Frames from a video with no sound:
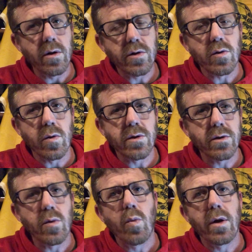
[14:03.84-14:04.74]
on
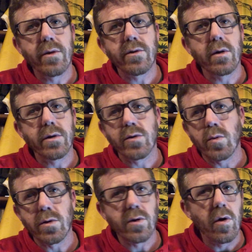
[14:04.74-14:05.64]
sources and what is a good
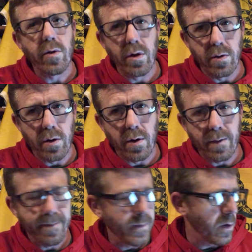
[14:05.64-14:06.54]
source all year
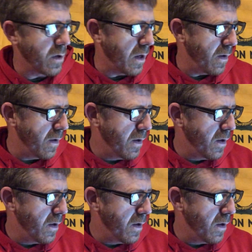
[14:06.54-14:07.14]
long, okay?